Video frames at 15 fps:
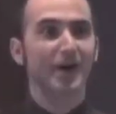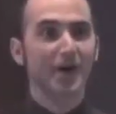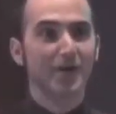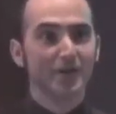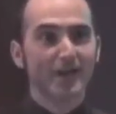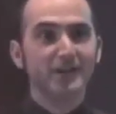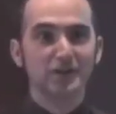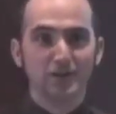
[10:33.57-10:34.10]

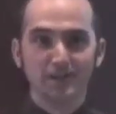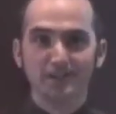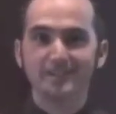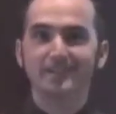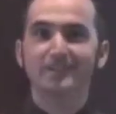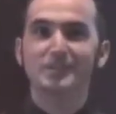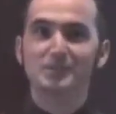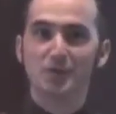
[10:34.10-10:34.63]
Okay,
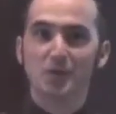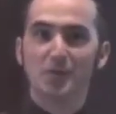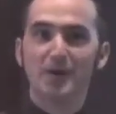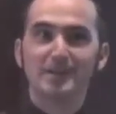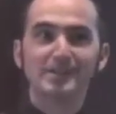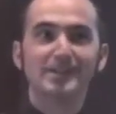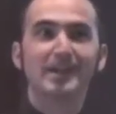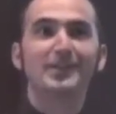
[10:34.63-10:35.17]
good. It's
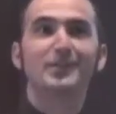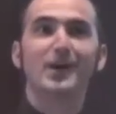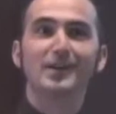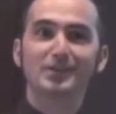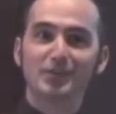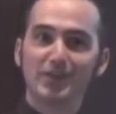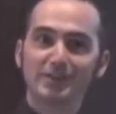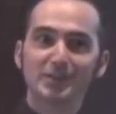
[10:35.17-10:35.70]
robust. I
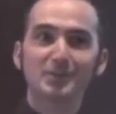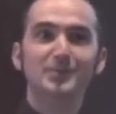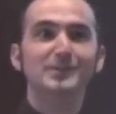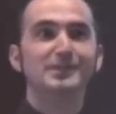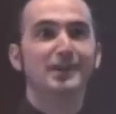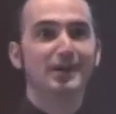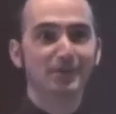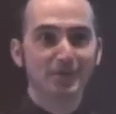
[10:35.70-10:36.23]
thought
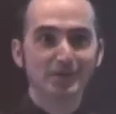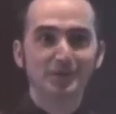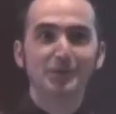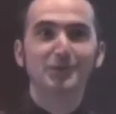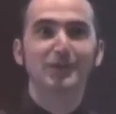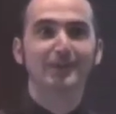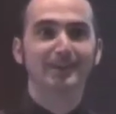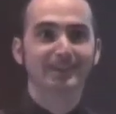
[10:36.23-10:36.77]
Transhumanist Conference,
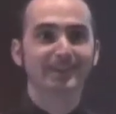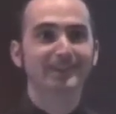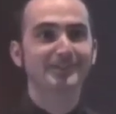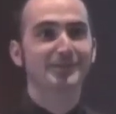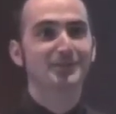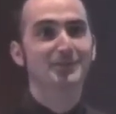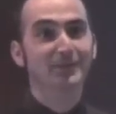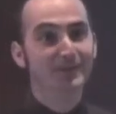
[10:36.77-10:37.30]
we were going to
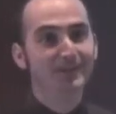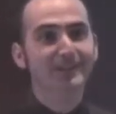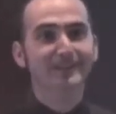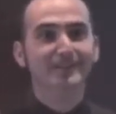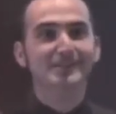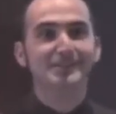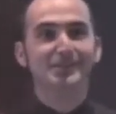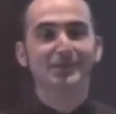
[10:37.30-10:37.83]
get some
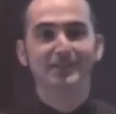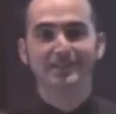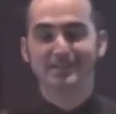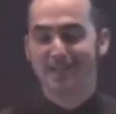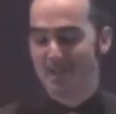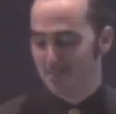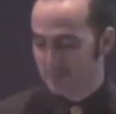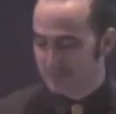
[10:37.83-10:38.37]

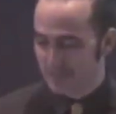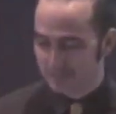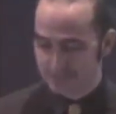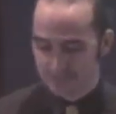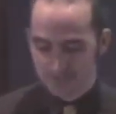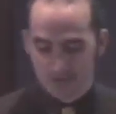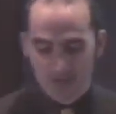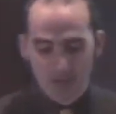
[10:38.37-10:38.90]
serious gamers
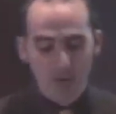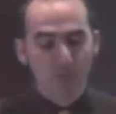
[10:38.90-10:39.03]
out there.